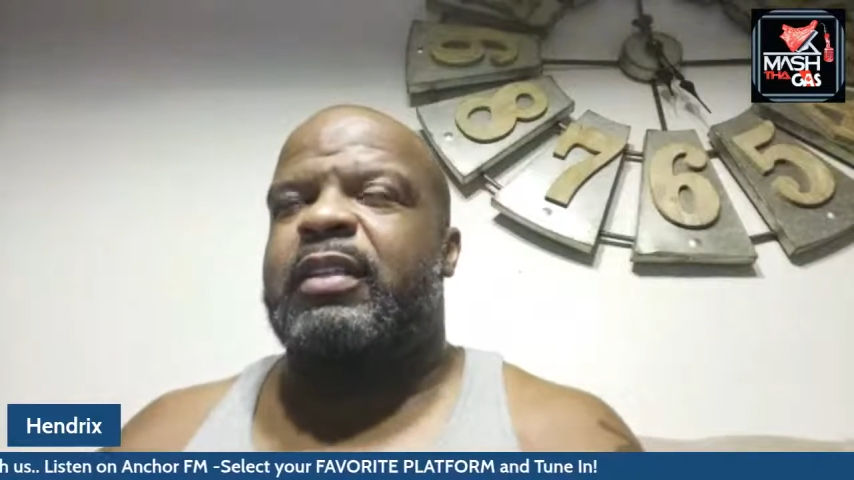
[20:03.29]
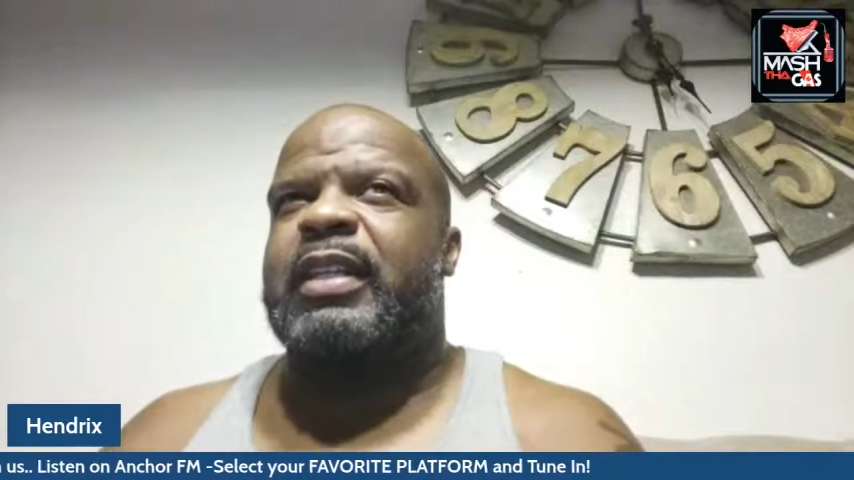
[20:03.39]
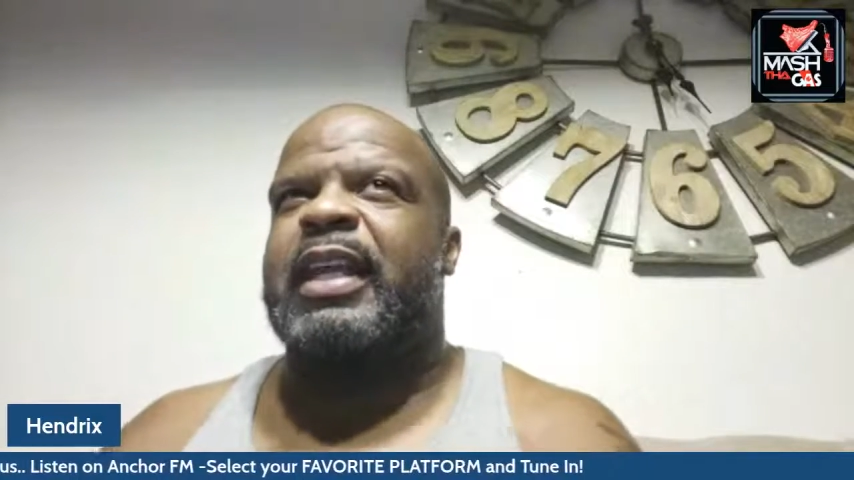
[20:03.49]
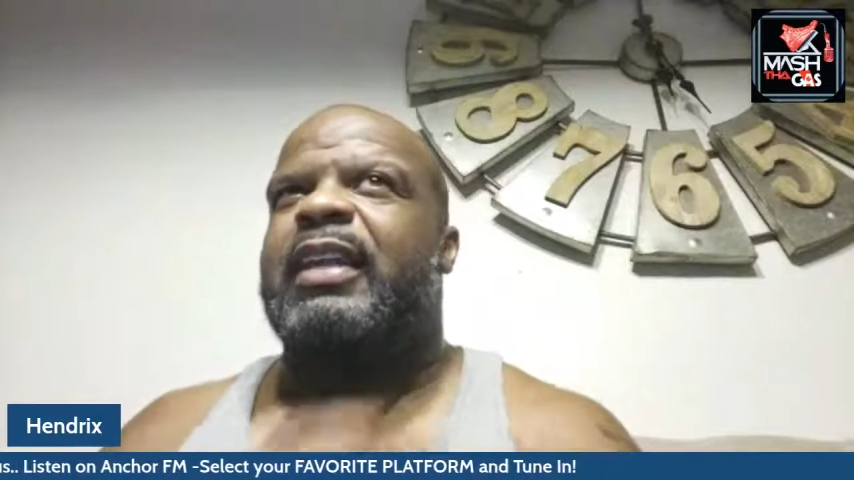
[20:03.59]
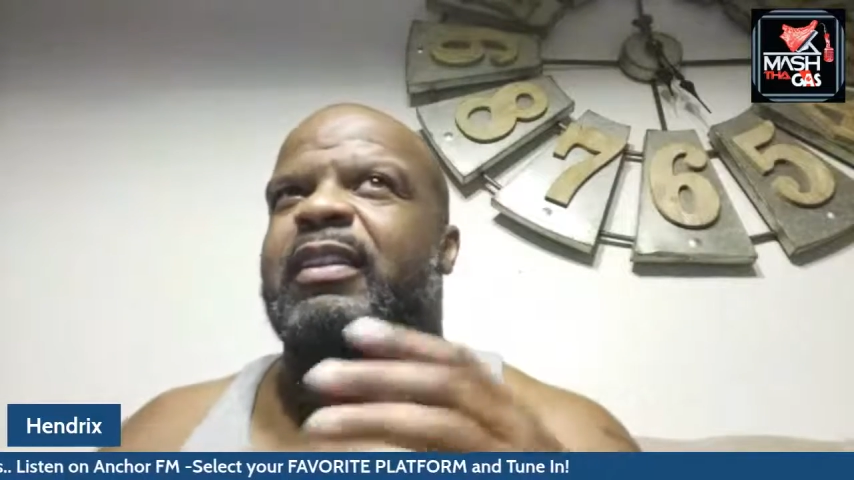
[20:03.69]

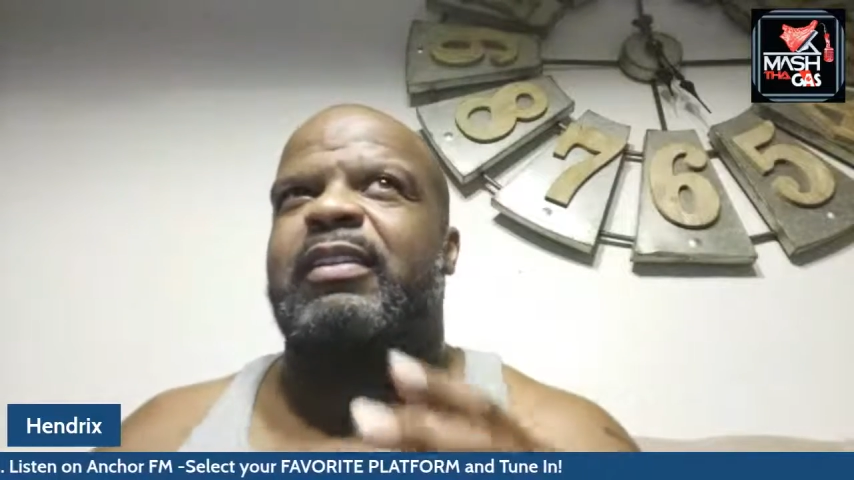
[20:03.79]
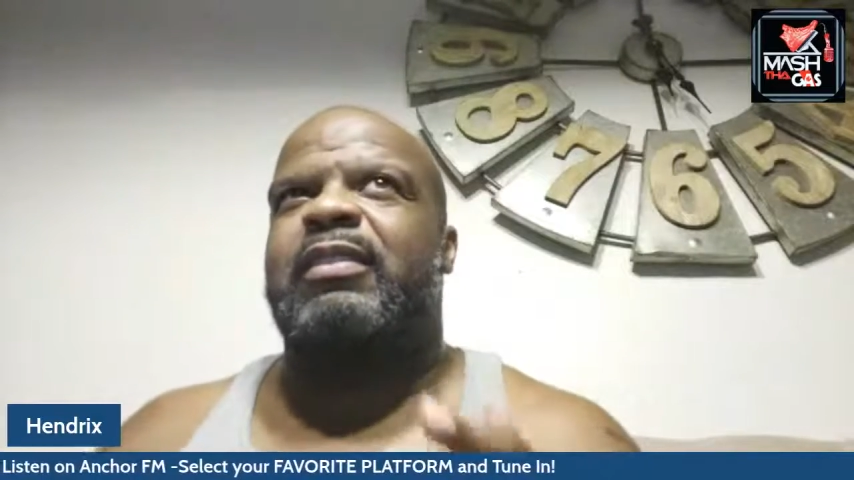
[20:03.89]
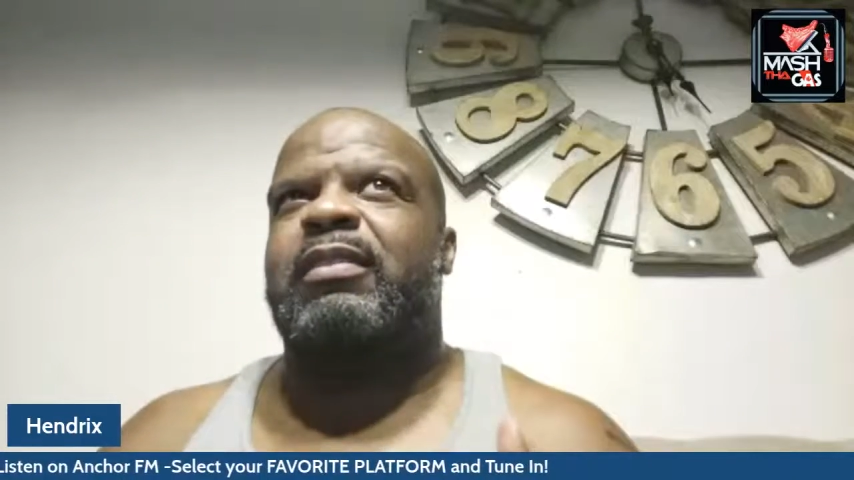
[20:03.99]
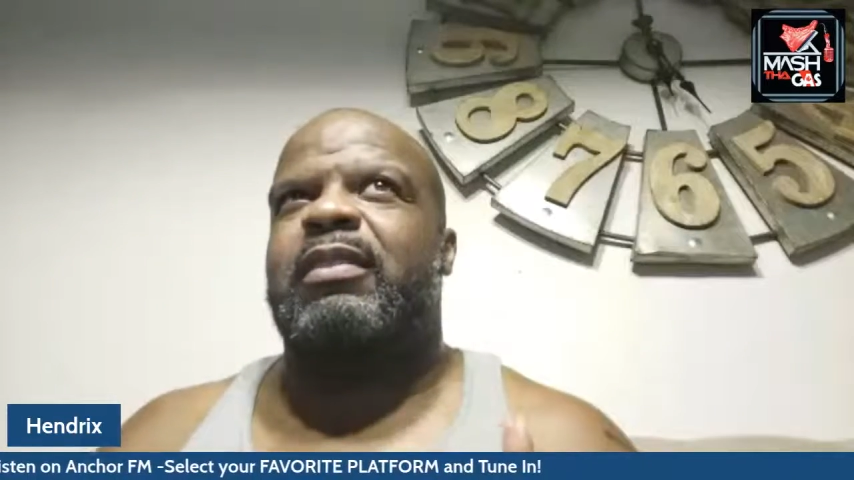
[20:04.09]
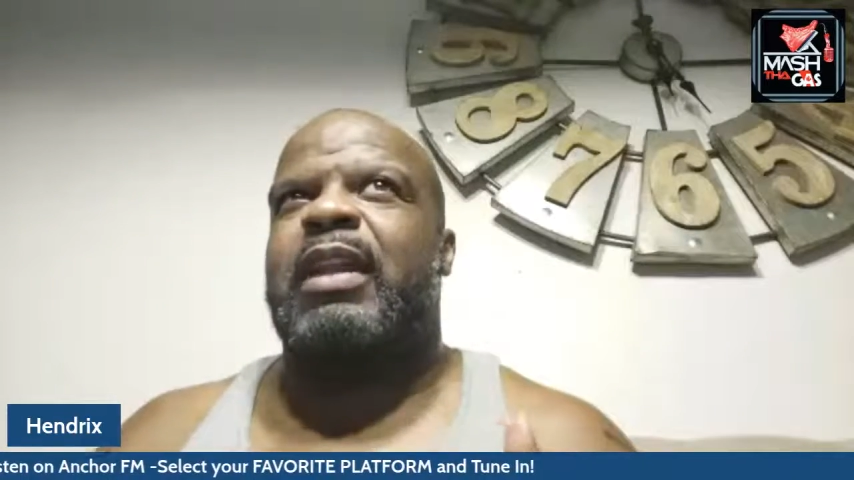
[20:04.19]
that
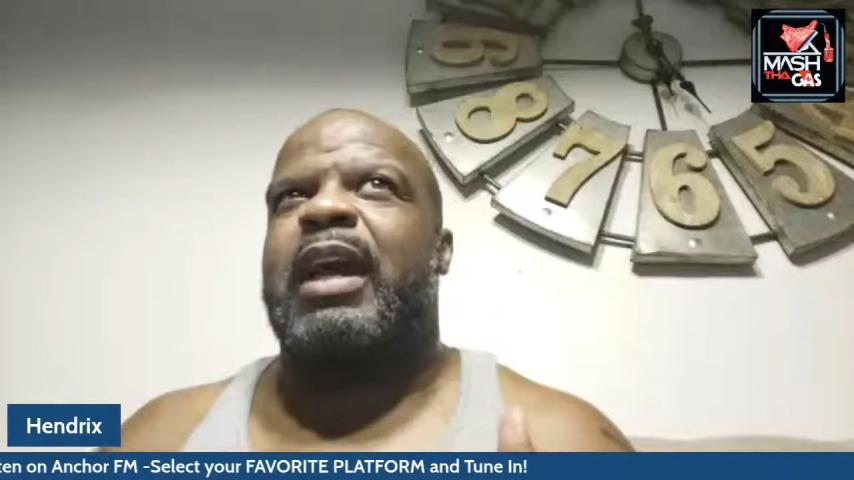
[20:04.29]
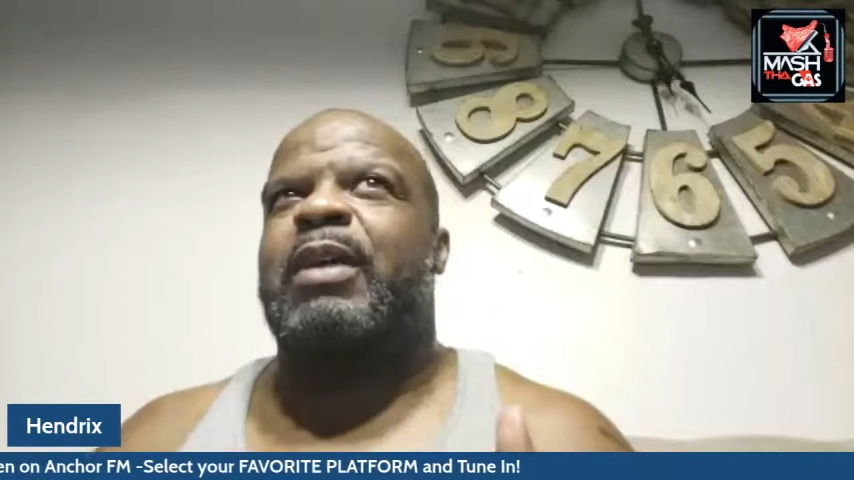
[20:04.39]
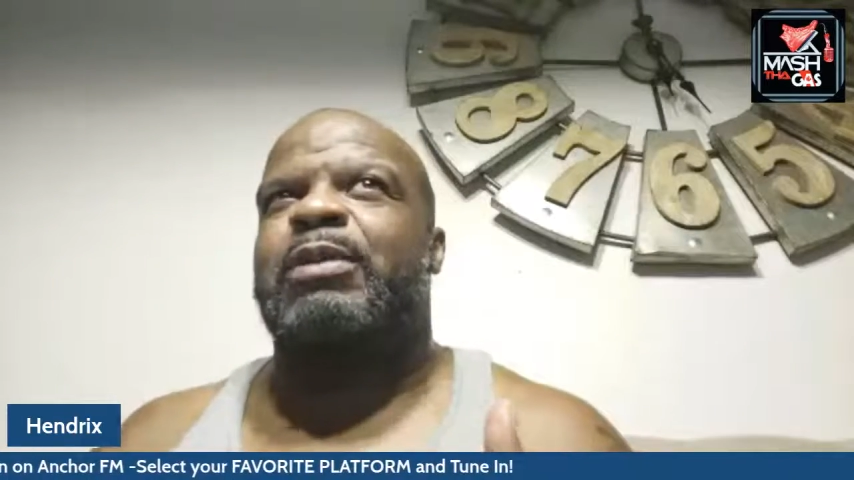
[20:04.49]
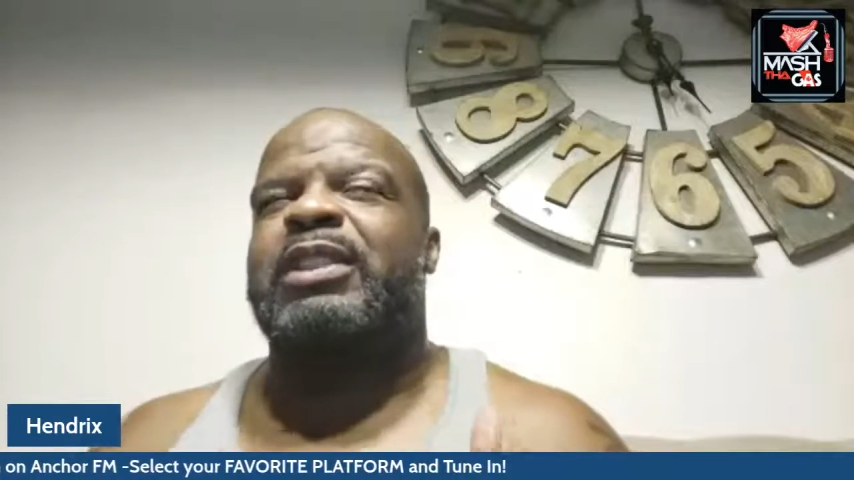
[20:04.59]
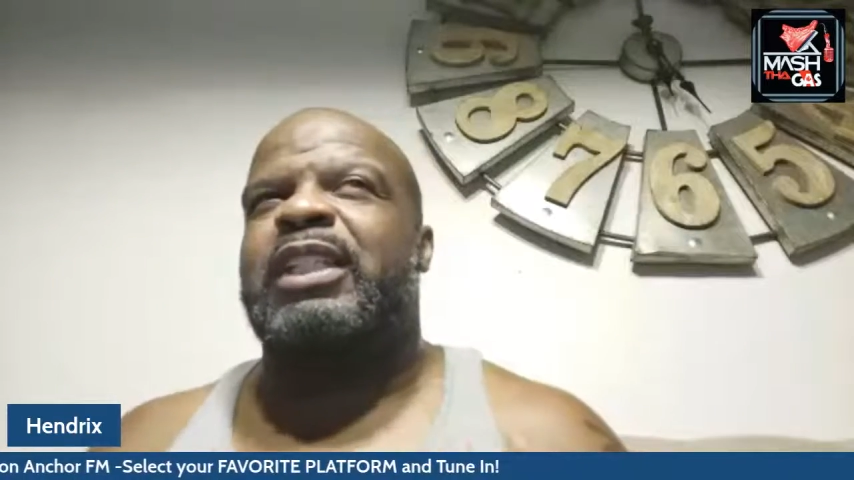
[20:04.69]

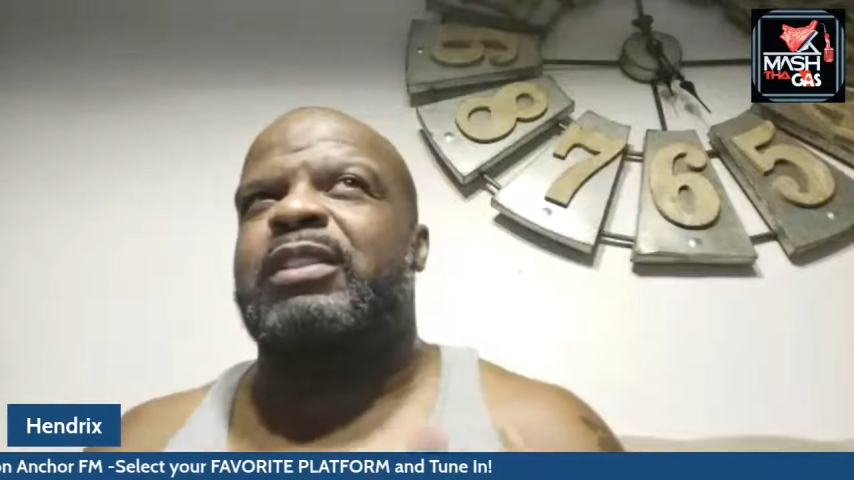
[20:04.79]
I was